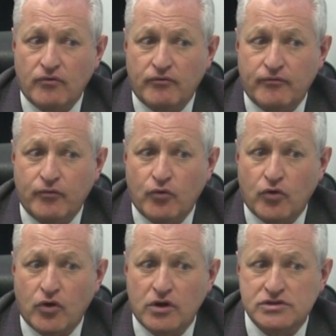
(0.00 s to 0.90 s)

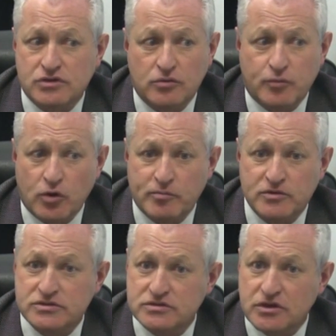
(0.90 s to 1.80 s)
for a sole
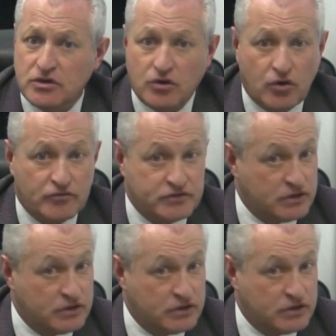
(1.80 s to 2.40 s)
purpose of